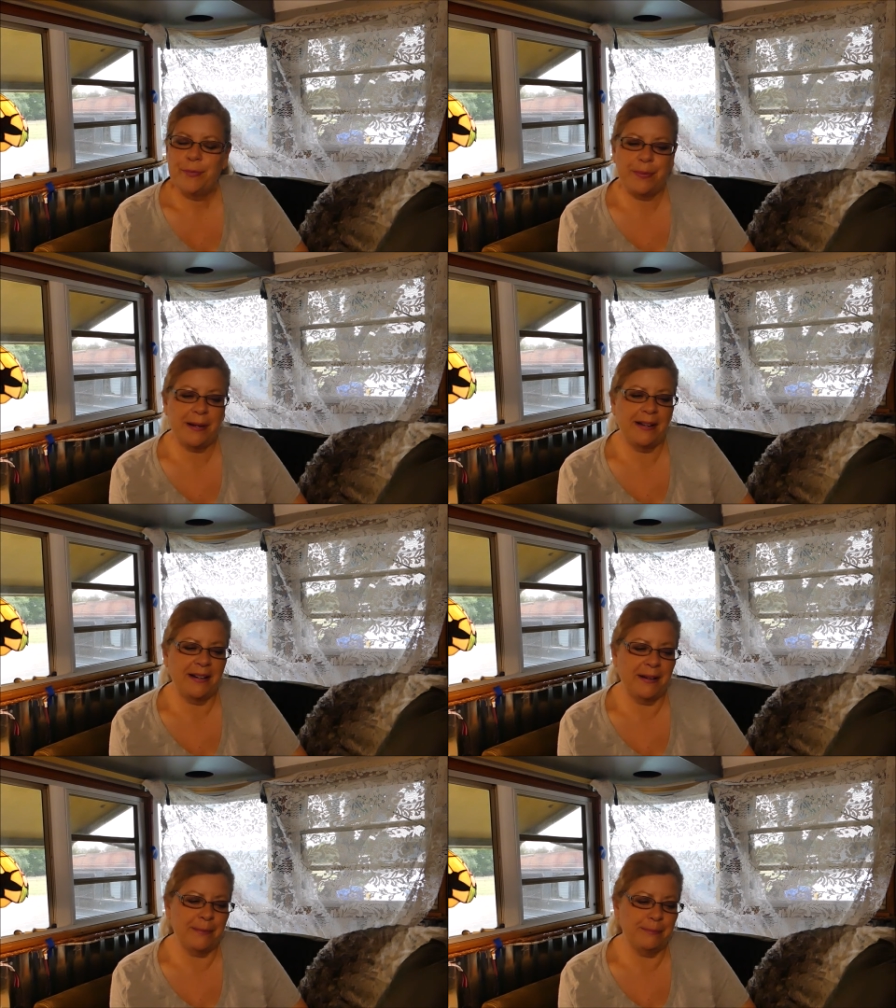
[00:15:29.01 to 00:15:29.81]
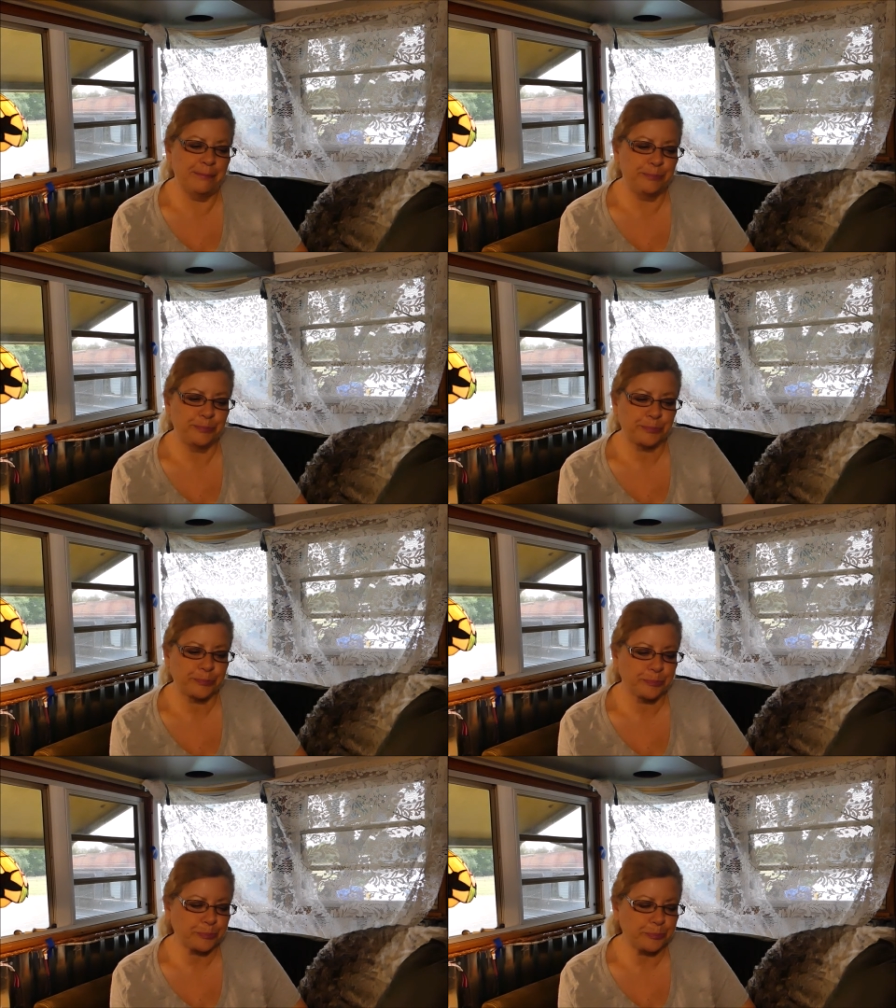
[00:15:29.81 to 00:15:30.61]
But I
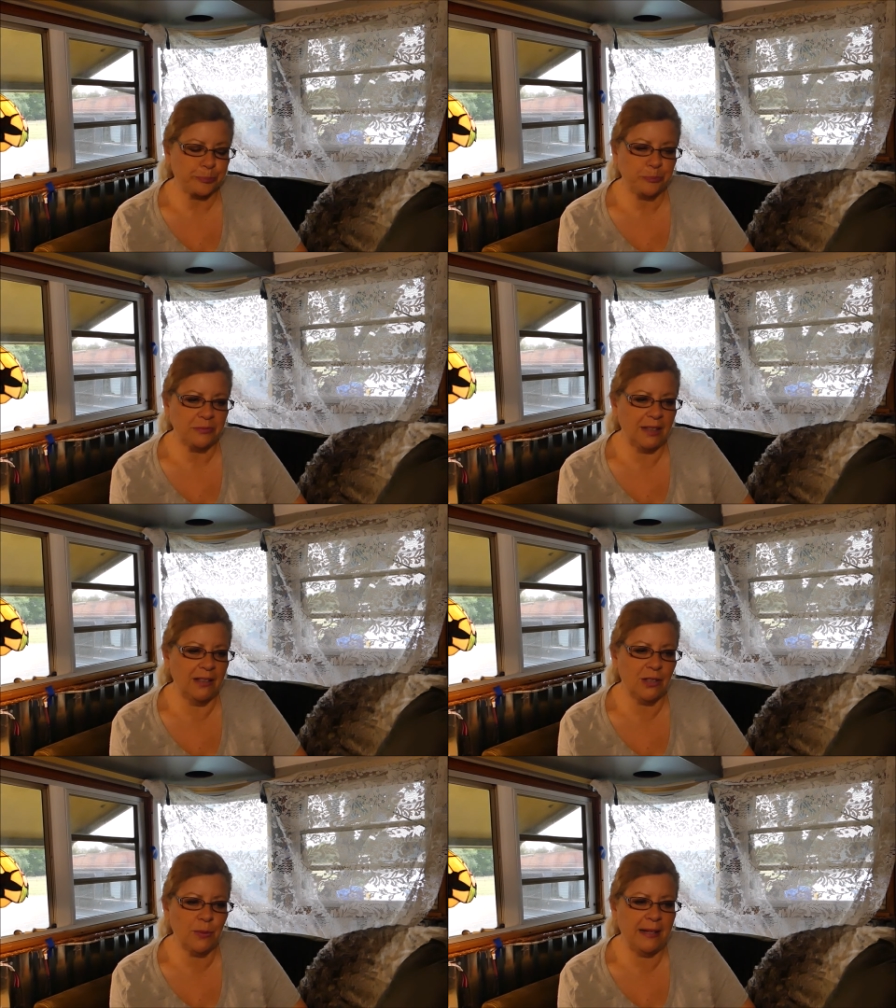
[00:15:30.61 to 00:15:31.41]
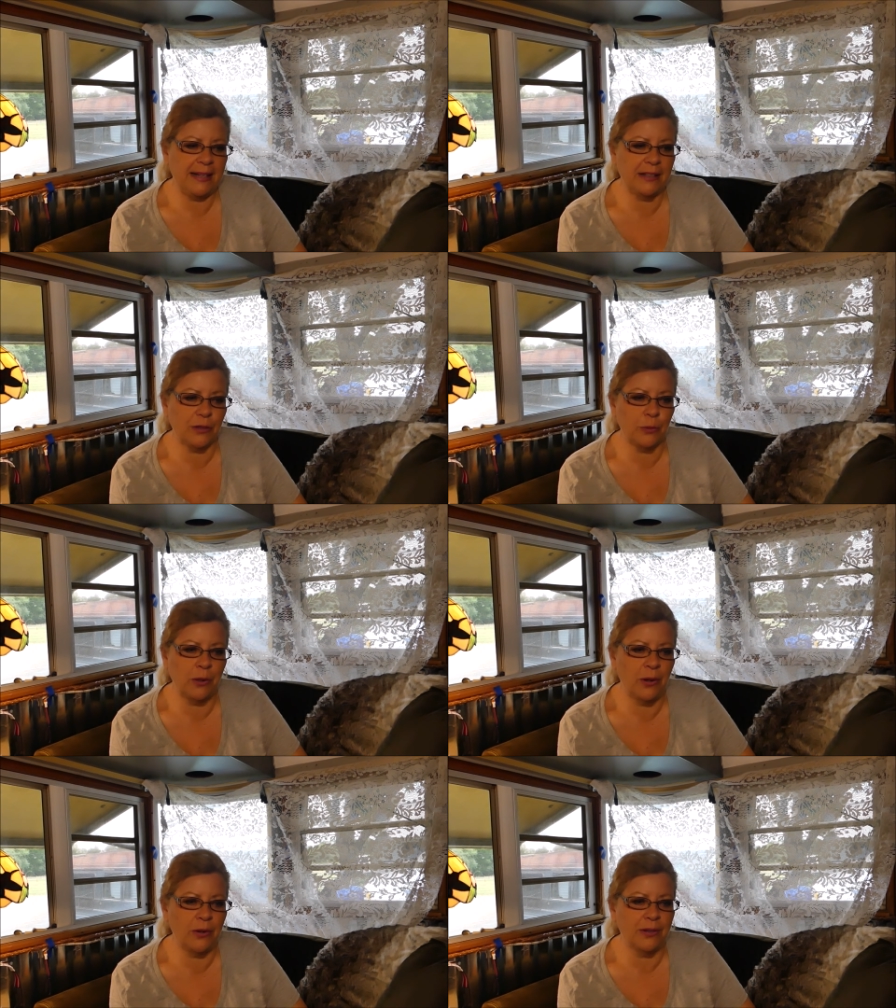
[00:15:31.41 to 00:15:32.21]
just want to hit the
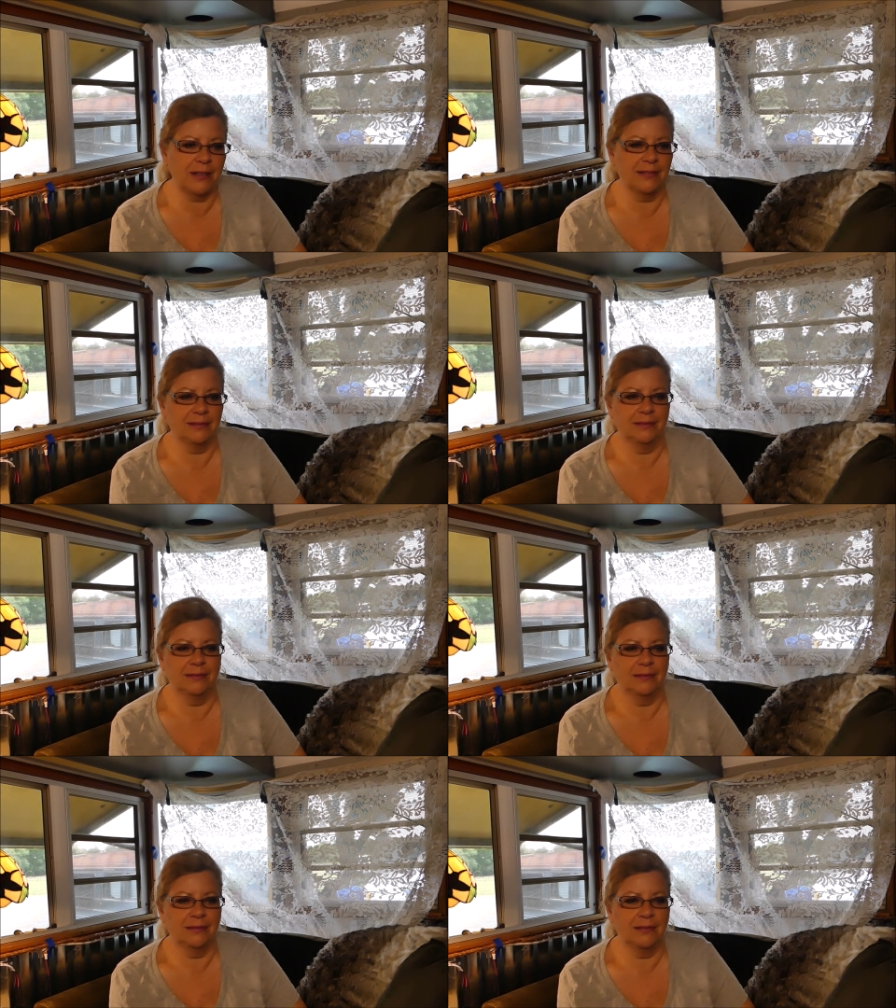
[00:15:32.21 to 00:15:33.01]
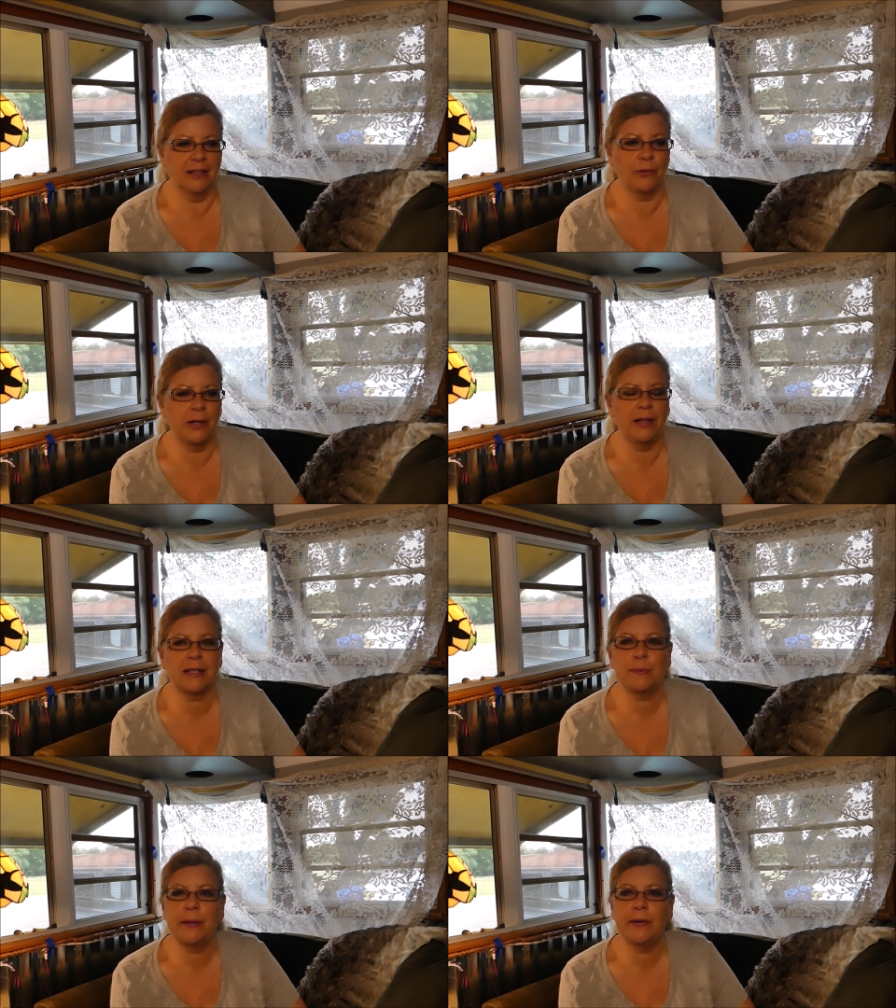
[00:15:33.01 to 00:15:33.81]
road. I want to
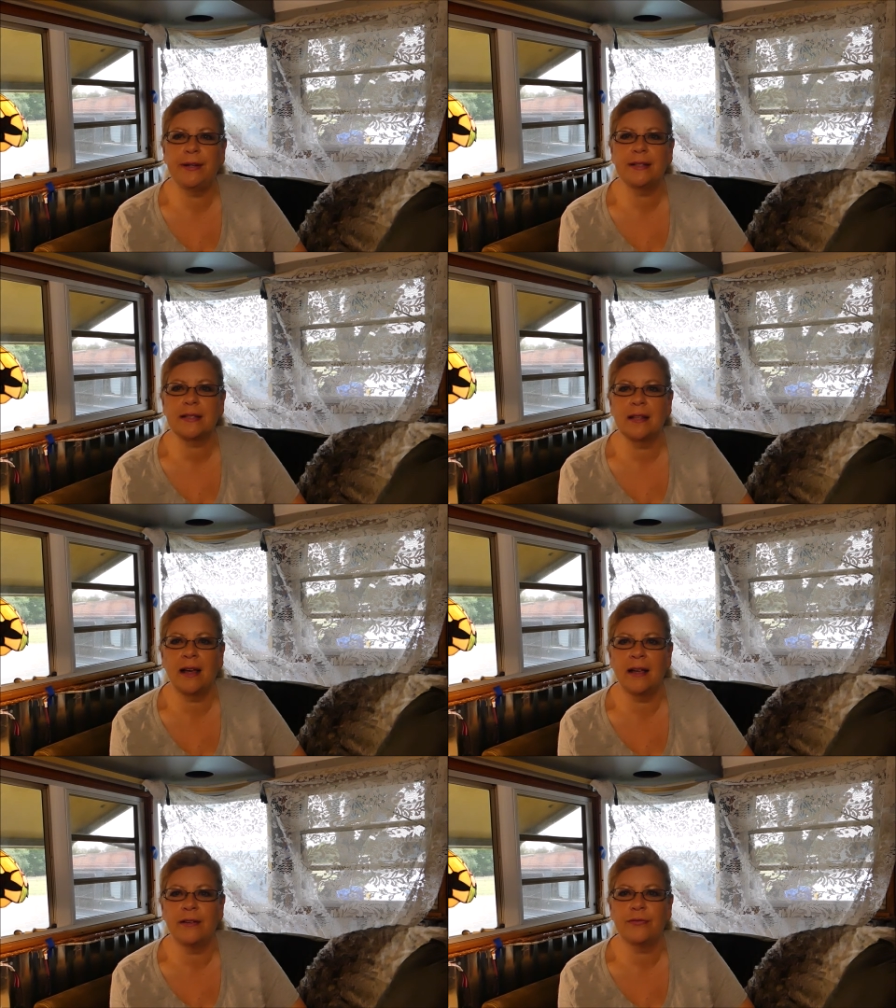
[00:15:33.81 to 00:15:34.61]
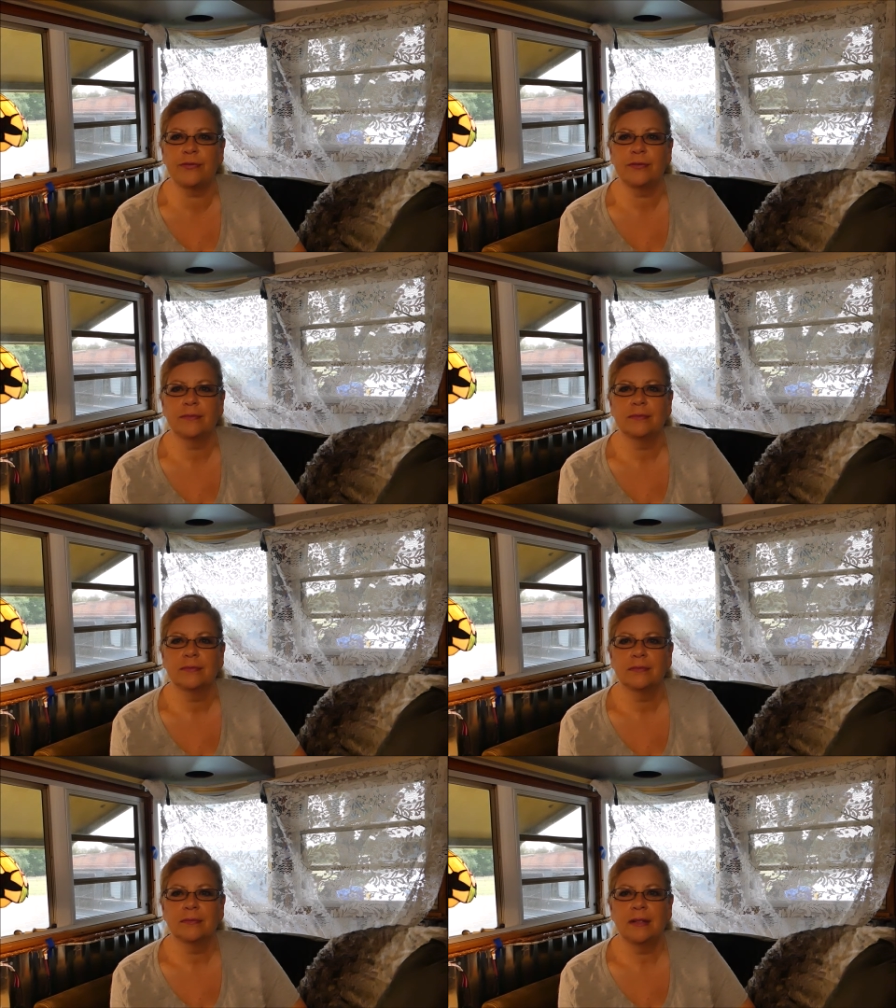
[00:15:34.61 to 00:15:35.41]
experience life.
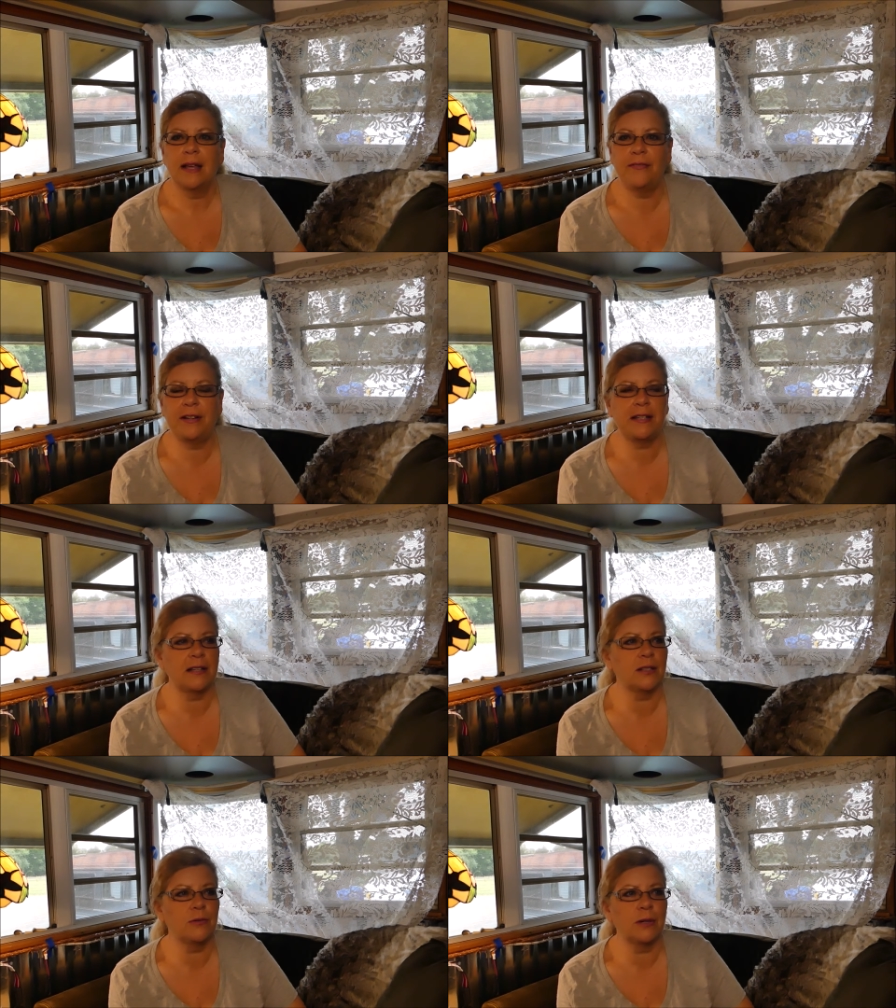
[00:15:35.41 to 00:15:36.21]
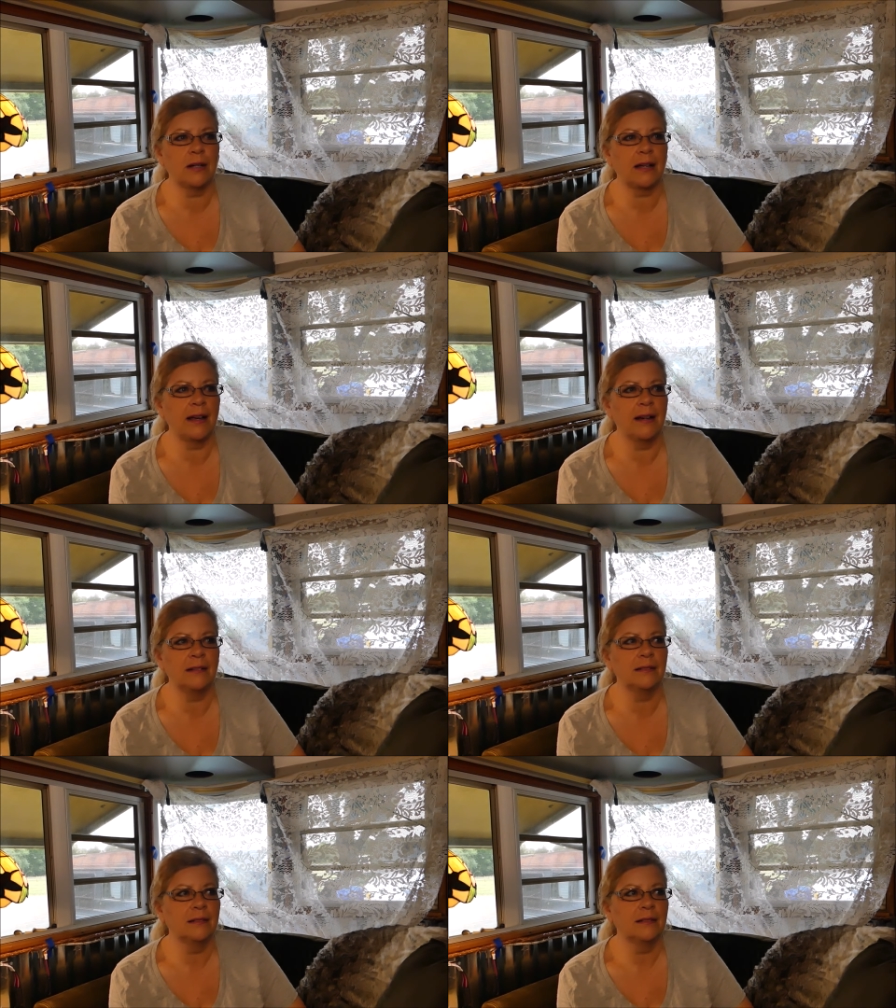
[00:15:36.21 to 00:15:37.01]
If it doesn't work out,